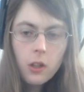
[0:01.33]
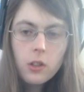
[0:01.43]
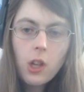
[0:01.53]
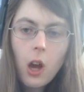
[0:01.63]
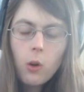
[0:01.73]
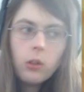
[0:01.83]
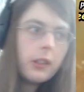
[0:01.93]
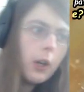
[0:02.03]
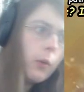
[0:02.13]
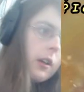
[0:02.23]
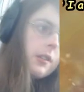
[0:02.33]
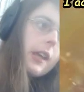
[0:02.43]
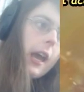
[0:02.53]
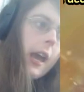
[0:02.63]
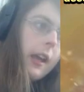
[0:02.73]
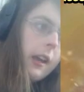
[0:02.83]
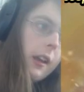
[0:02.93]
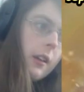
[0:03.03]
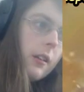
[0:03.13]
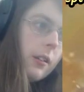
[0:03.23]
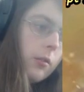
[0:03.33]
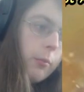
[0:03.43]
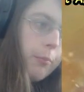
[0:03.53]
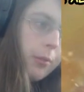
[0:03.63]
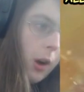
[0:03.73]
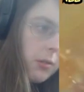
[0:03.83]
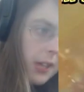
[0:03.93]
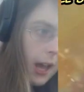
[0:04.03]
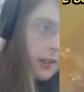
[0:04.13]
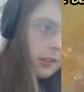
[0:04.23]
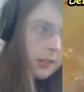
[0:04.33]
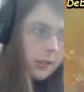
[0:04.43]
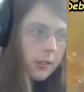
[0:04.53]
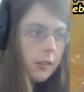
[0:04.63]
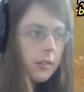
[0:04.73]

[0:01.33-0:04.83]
So there was a protest